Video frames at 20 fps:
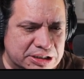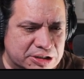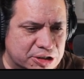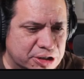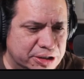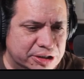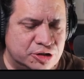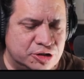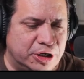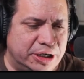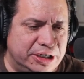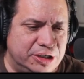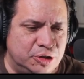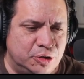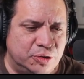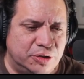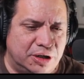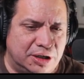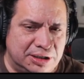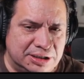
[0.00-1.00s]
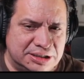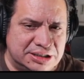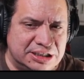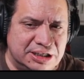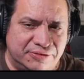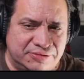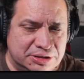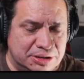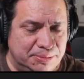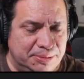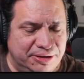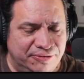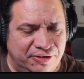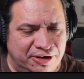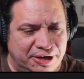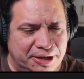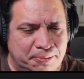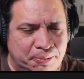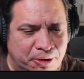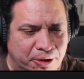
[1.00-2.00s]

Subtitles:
It's going to try to do it all itself. It's going to be very